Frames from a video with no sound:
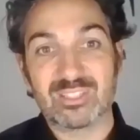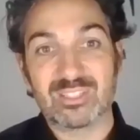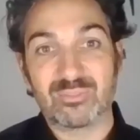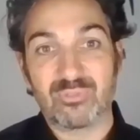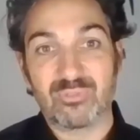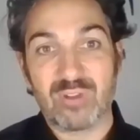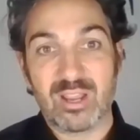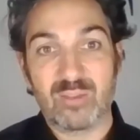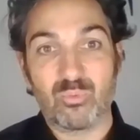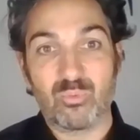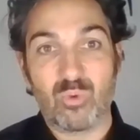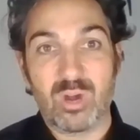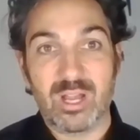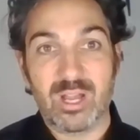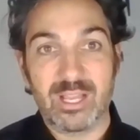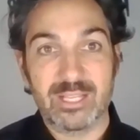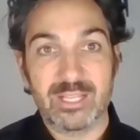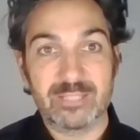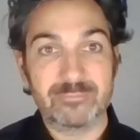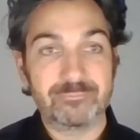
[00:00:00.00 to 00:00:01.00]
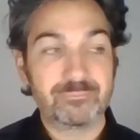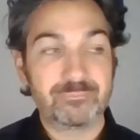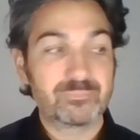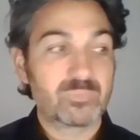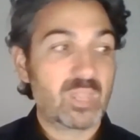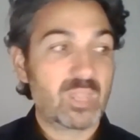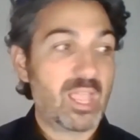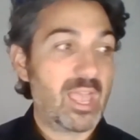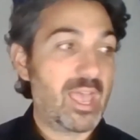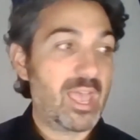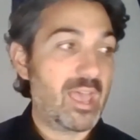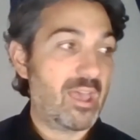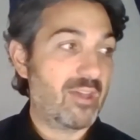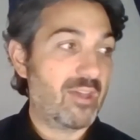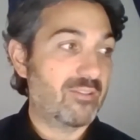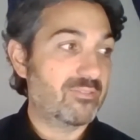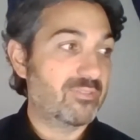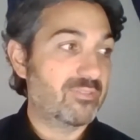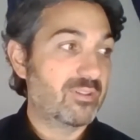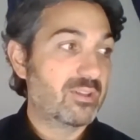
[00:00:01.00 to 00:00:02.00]
of red wine
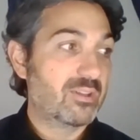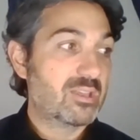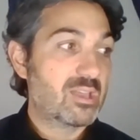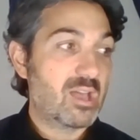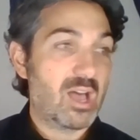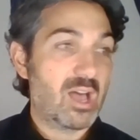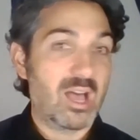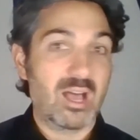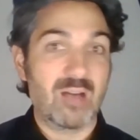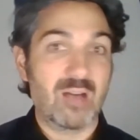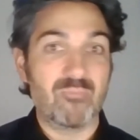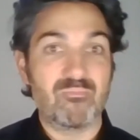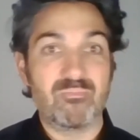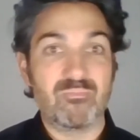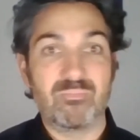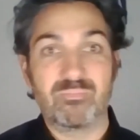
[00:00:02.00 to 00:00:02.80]
have uh,